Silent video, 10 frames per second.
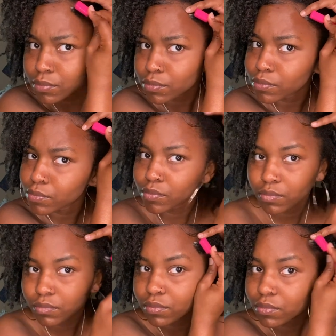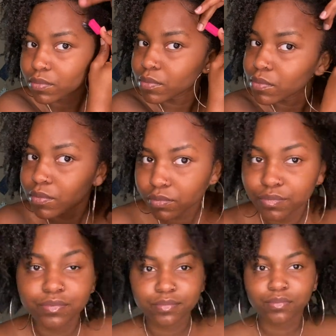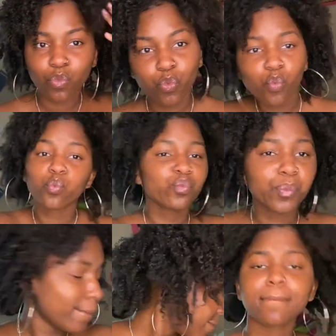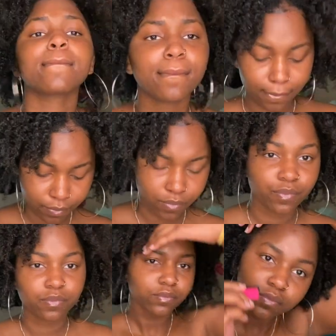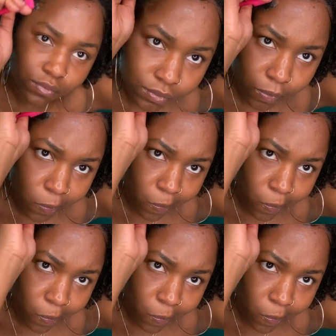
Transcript: It's so Now go back and do it. So I don't hear it. So whoop.